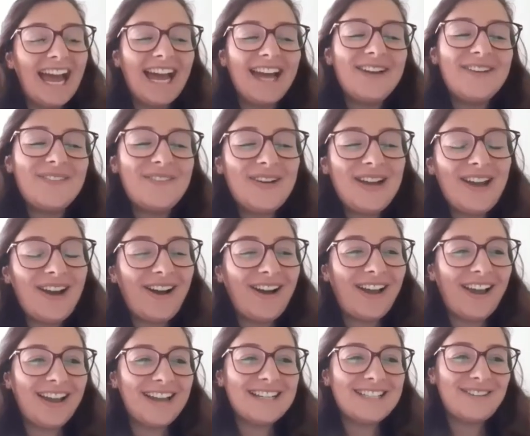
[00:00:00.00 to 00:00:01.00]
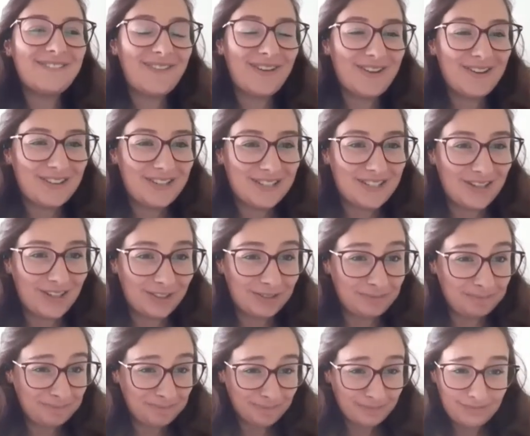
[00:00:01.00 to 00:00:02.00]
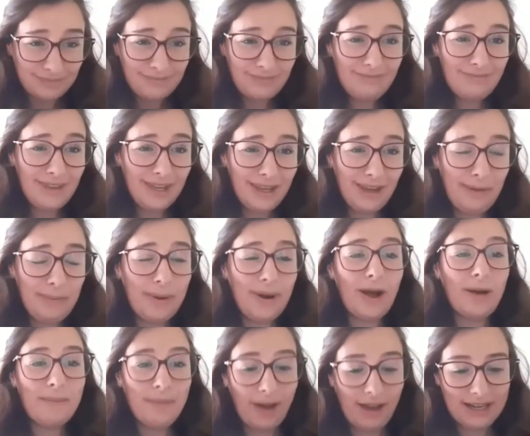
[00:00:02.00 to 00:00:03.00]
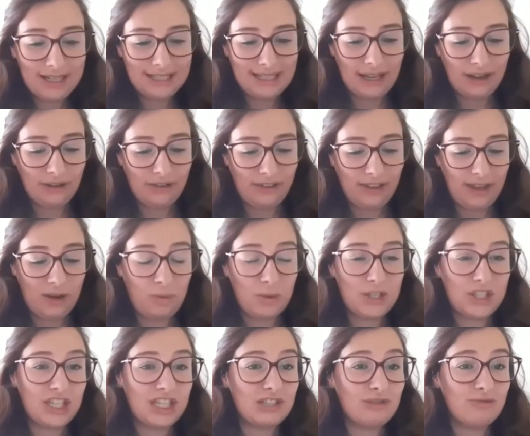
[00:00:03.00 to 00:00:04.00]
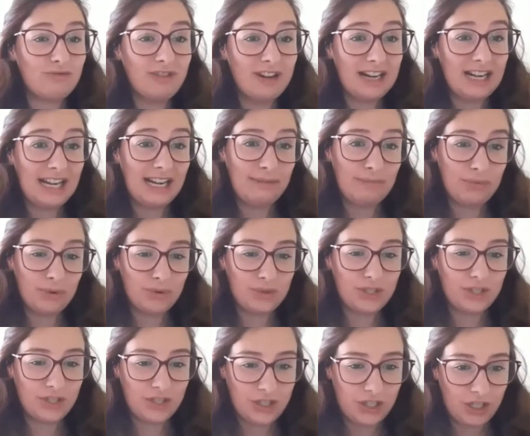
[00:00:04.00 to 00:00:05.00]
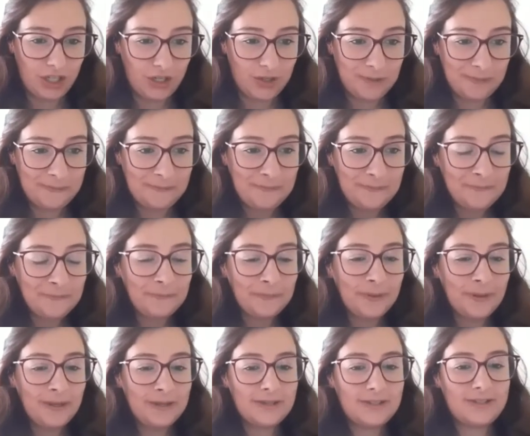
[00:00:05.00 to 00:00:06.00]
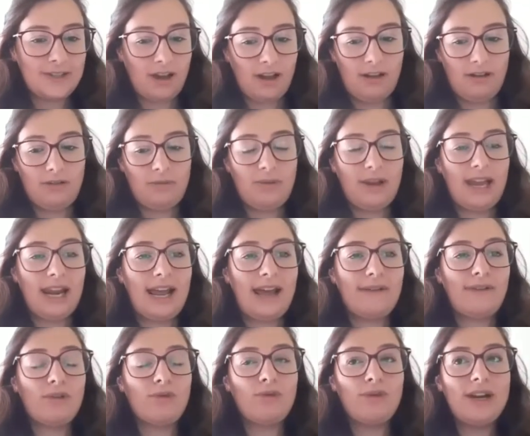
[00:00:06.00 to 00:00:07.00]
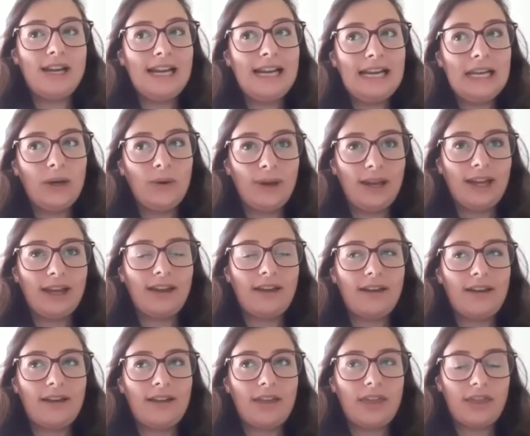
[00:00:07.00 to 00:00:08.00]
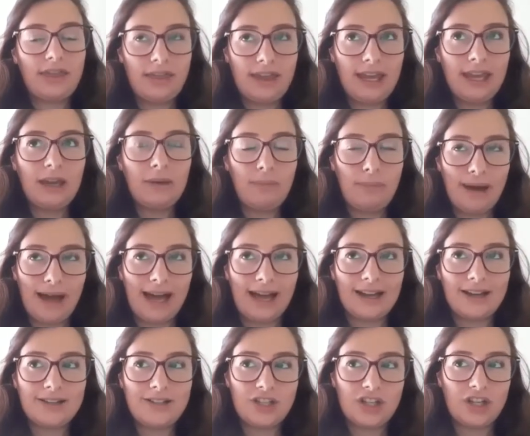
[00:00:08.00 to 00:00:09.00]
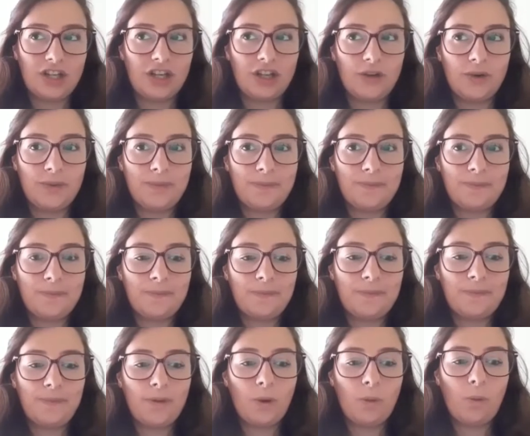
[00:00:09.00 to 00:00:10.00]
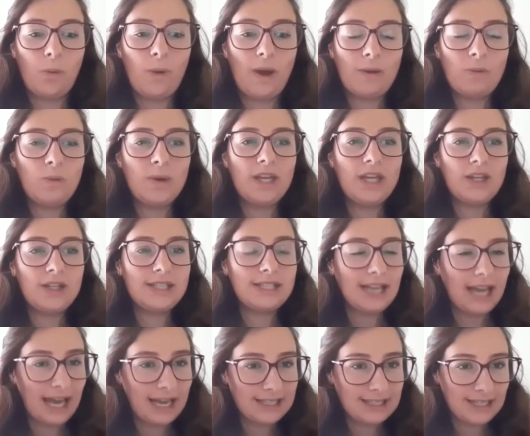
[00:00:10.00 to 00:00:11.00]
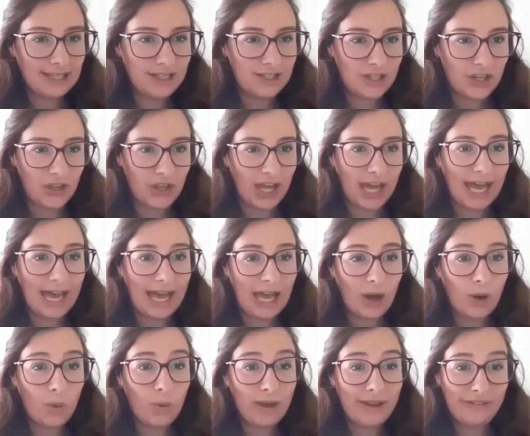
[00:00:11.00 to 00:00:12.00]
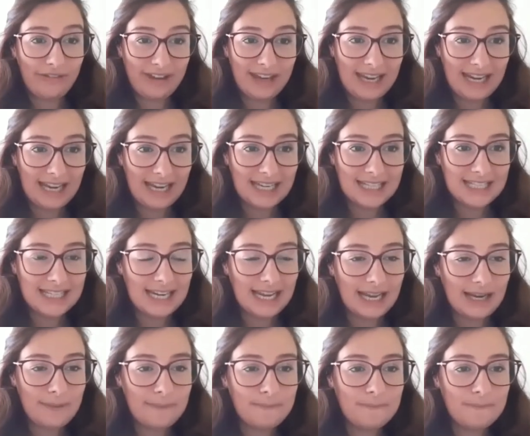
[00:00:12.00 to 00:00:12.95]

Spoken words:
We are going to focus on keeping our minds healthy, which is really important too. So we're going to have a really quick think back to when we used to ask each other how we're feeling today.